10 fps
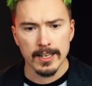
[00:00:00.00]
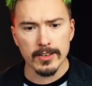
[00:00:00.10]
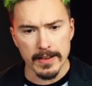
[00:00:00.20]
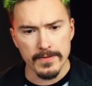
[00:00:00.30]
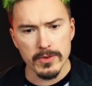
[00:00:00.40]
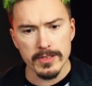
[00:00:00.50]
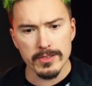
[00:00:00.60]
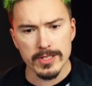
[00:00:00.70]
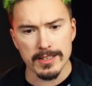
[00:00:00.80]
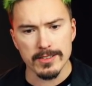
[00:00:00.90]
Okay, viewing the
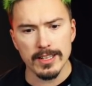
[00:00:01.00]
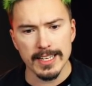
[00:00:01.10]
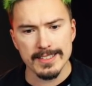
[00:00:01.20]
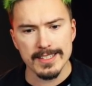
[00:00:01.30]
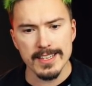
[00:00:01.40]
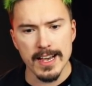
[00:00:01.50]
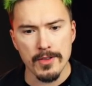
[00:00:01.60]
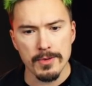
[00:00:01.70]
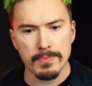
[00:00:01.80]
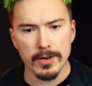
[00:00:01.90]
results. Let's see
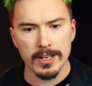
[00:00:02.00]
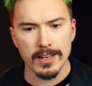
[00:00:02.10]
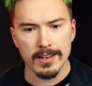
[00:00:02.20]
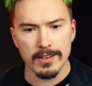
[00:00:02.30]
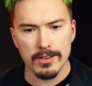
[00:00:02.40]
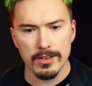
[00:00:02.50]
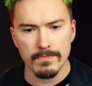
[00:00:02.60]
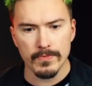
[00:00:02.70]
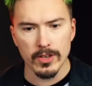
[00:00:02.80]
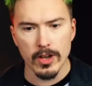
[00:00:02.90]
how the
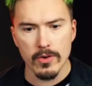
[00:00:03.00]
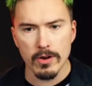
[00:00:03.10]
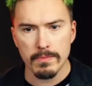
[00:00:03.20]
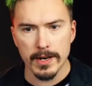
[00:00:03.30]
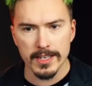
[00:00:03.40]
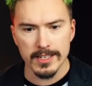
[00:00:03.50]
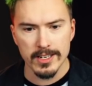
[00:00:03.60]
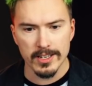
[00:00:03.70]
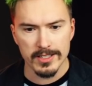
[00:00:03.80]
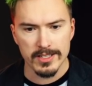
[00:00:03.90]
logo body
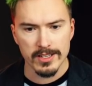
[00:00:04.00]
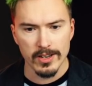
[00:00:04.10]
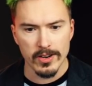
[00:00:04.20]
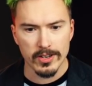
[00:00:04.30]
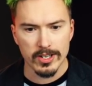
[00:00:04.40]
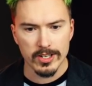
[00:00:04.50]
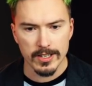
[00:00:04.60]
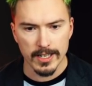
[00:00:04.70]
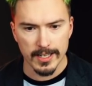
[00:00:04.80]
does look.